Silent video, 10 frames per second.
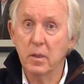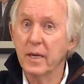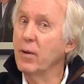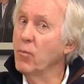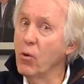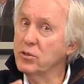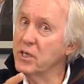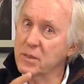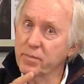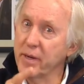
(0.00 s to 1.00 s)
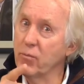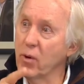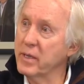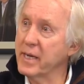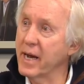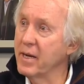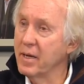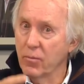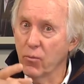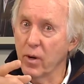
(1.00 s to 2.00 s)
it won't just be
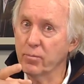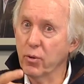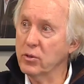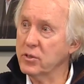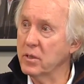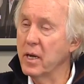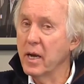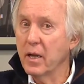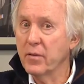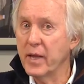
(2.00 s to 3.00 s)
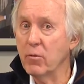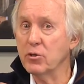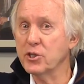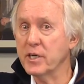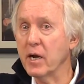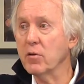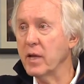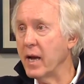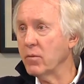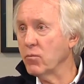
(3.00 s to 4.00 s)
one person. They'll share
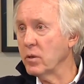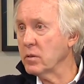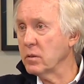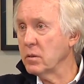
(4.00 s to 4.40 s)
that with